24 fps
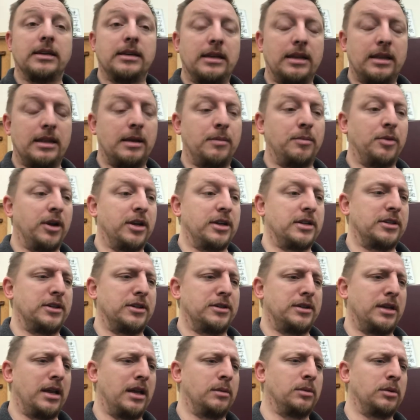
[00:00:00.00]
and they bring it to your
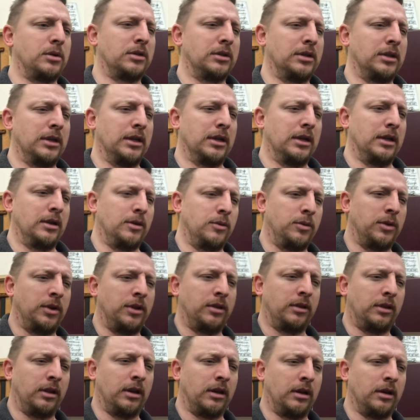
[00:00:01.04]
table
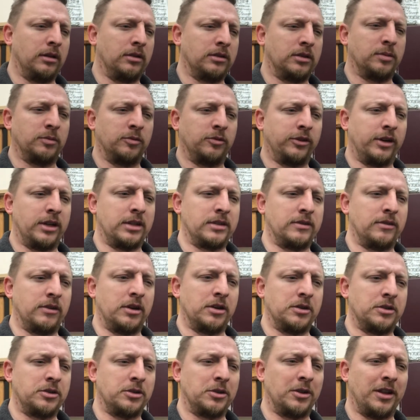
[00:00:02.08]
with uh, some friends of
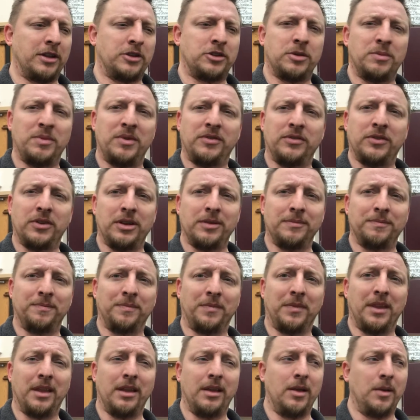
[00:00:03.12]
ours. So that should be fun.
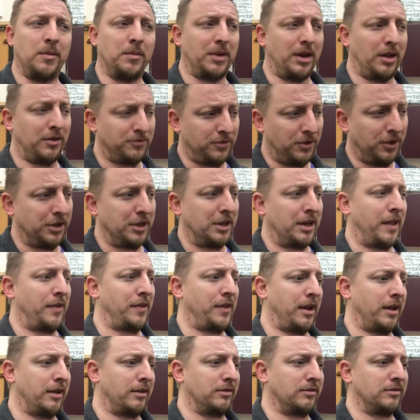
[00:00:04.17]
But I'll fill you in on
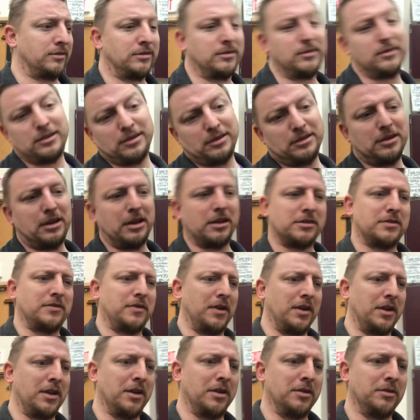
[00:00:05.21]
that next
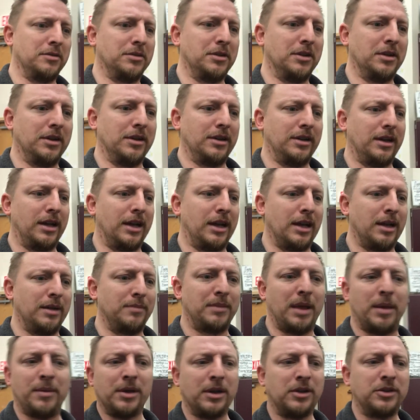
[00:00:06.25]
video. Uh,
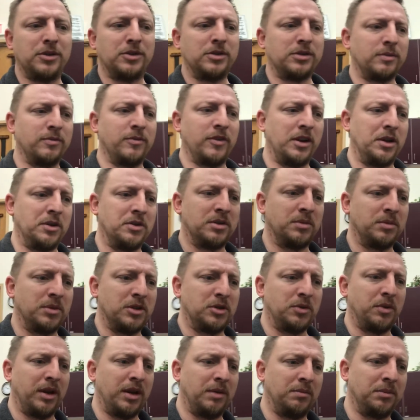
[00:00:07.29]
maybe I'll do some videos in
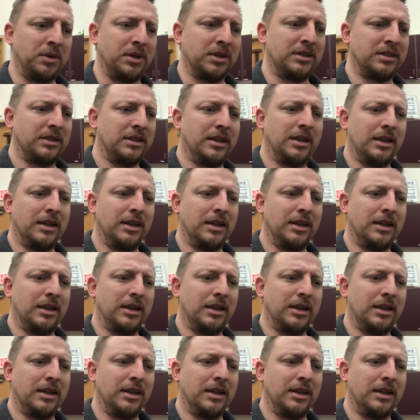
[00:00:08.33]
between, but